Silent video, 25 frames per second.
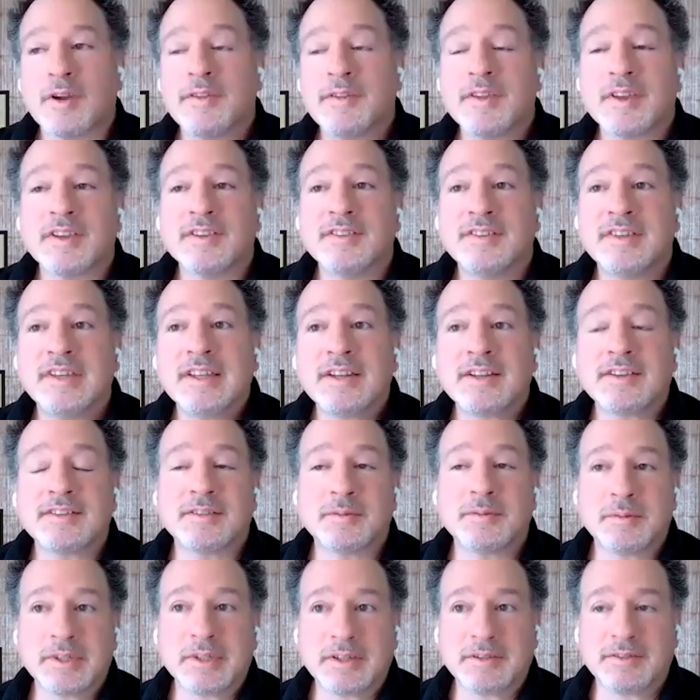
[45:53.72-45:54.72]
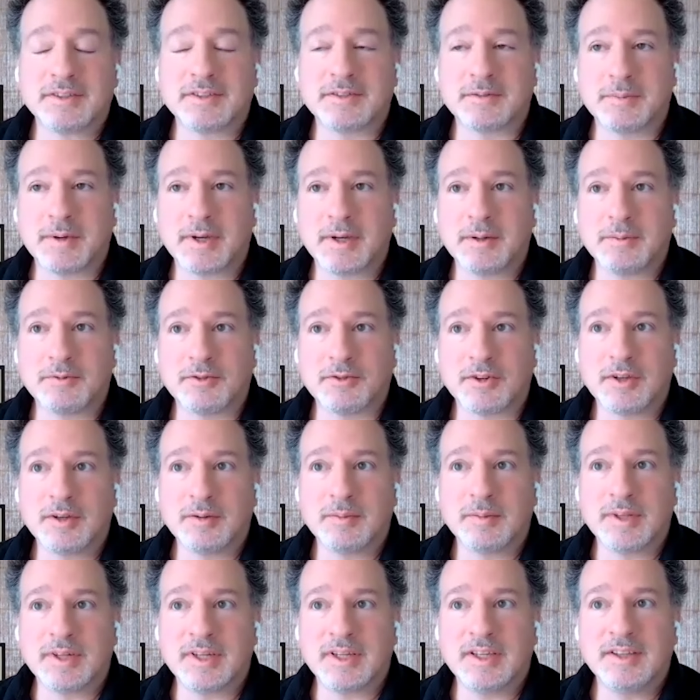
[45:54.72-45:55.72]
thing is he doesn't believe it's a pipe
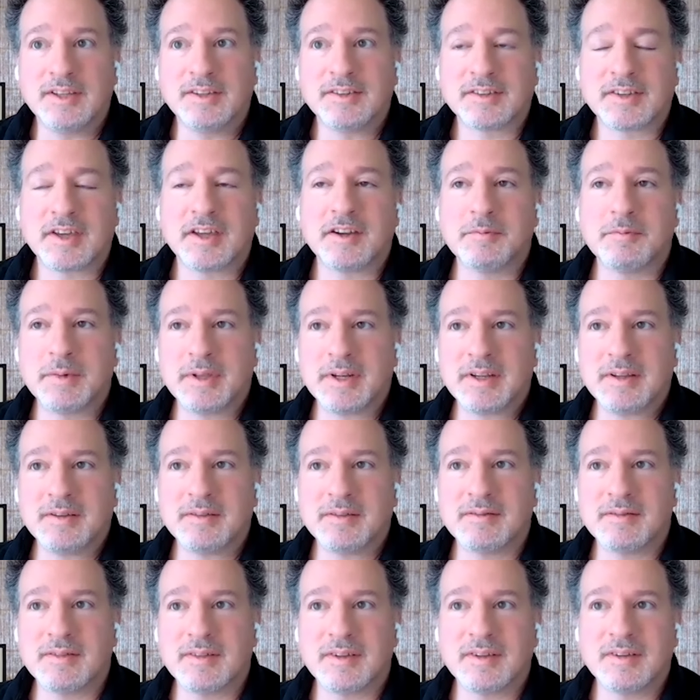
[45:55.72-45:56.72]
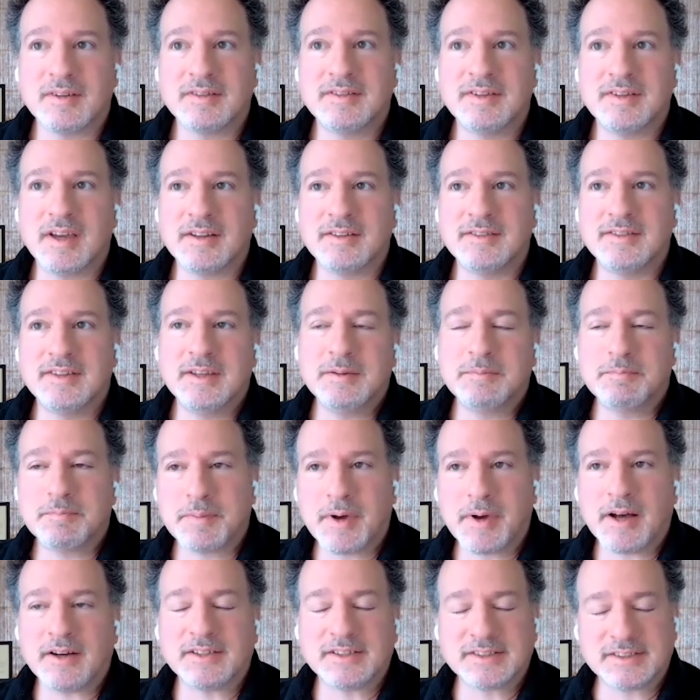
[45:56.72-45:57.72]
dream, and he's kind of been a deep
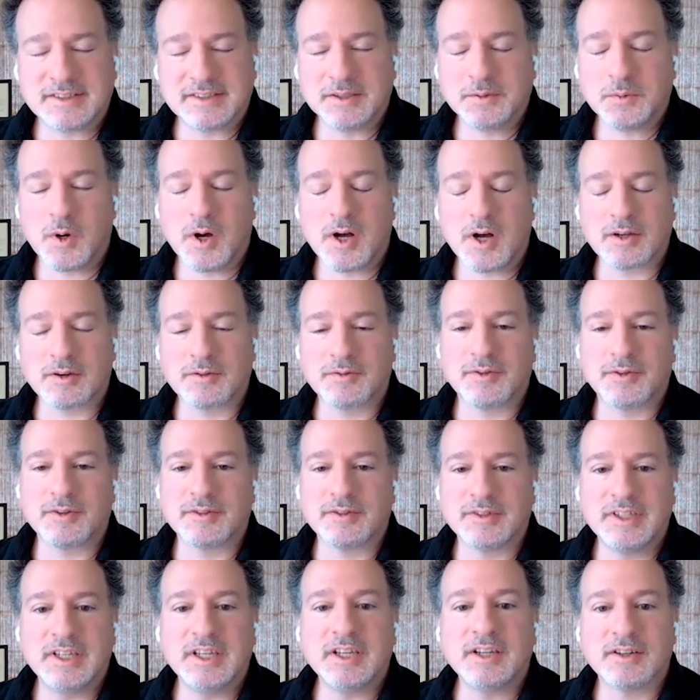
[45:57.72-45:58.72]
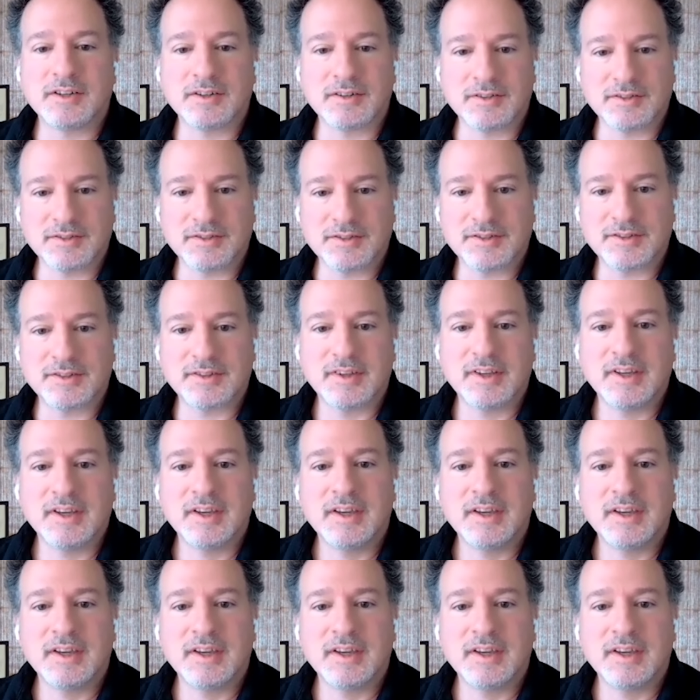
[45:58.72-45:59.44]
policy wonk for years.